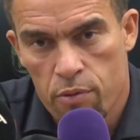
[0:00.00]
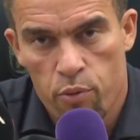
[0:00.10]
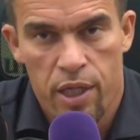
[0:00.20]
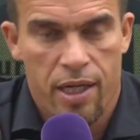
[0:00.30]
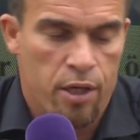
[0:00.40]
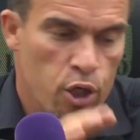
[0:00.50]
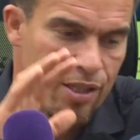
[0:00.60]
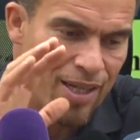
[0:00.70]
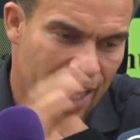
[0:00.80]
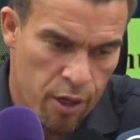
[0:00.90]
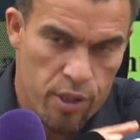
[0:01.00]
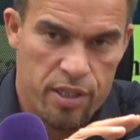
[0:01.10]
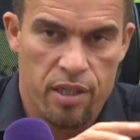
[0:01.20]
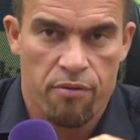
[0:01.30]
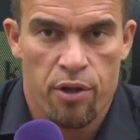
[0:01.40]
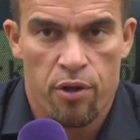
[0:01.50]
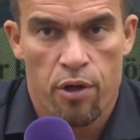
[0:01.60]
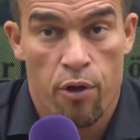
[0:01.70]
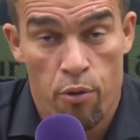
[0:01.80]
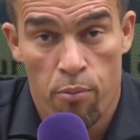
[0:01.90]
We are not aggressive on
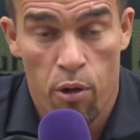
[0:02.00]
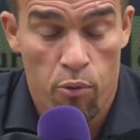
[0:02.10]
the ball.